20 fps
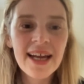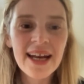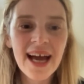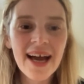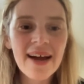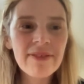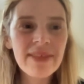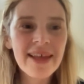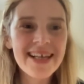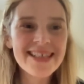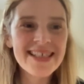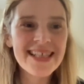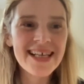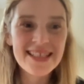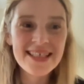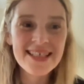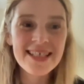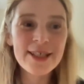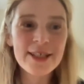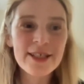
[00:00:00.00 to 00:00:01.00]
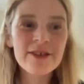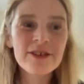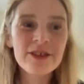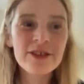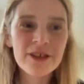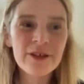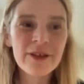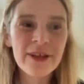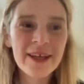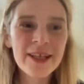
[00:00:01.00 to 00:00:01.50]
have that sense as you
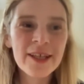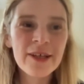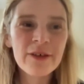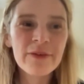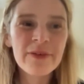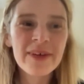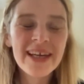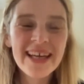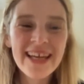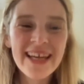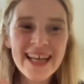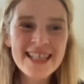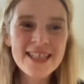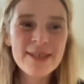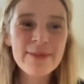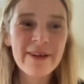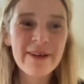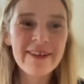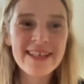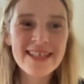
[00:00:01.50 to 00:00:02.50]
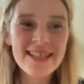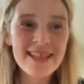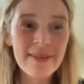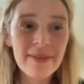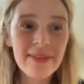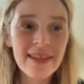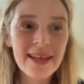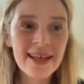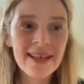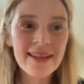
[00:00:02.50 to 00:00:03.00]
do, that you've experienced
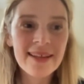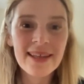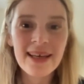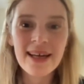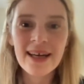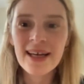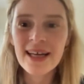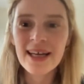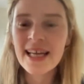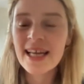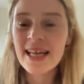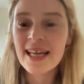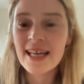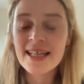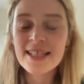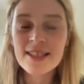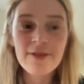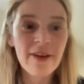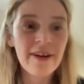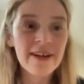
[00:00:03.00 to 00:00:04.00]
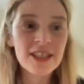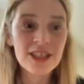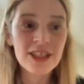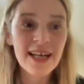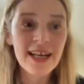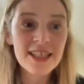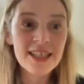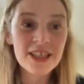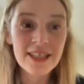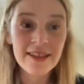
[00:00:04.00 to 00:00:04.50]
something that is very
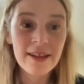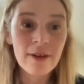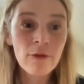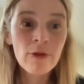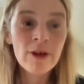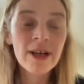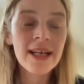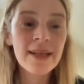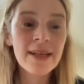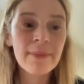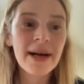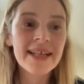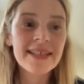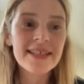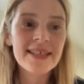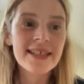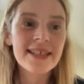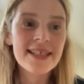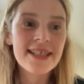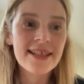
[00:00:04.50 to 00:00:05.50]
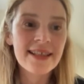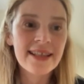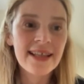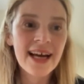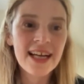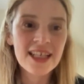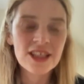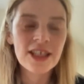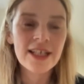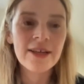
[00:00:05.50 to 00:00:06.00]
challenging, that really matters, and that
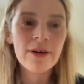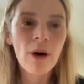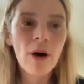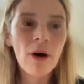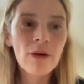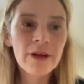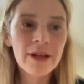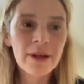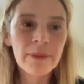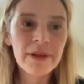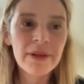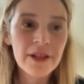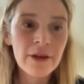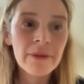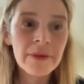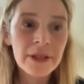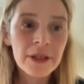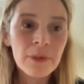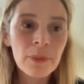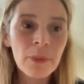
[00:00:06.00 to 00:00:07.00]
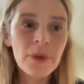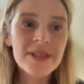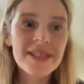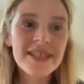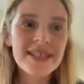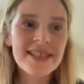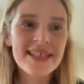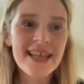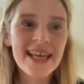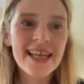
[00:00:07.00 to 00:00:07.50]
actually you hold it with you and you want
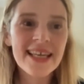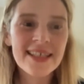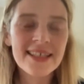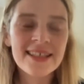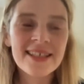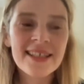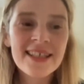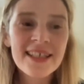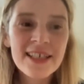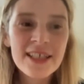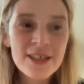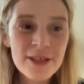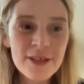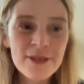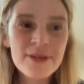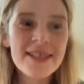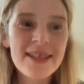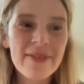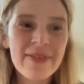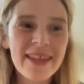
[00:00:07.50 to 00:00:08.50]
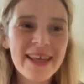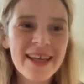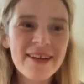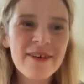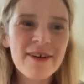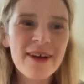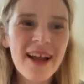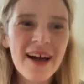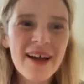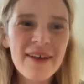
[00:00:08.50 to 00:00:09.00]
to take and do something in
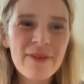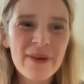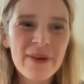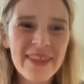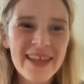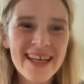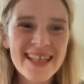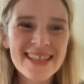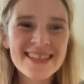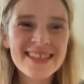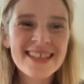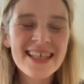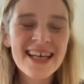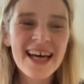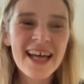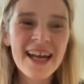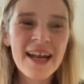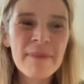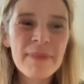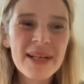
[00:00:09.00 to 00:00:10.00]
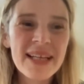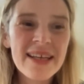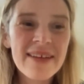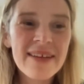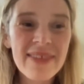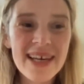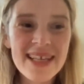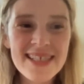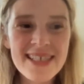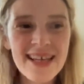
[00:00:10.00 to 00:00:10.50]
your life with it. And I believe
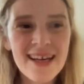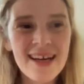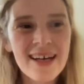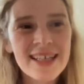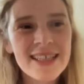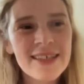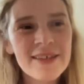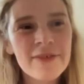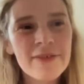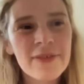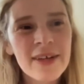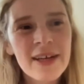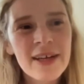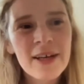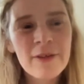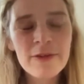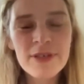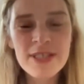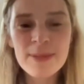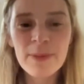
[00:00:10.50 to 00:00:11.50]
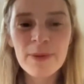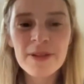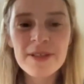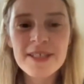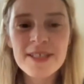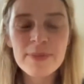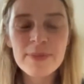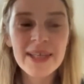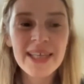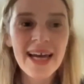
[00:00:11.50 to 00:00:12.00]
that's a kind of
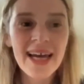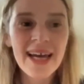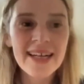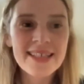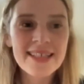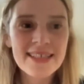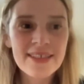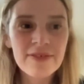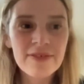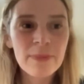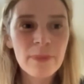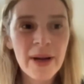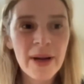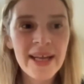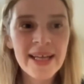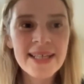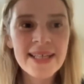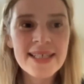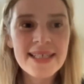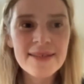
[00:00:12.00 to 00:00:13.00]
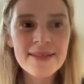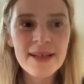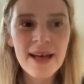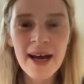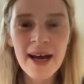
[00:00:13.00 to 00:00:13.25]
response we can in different ways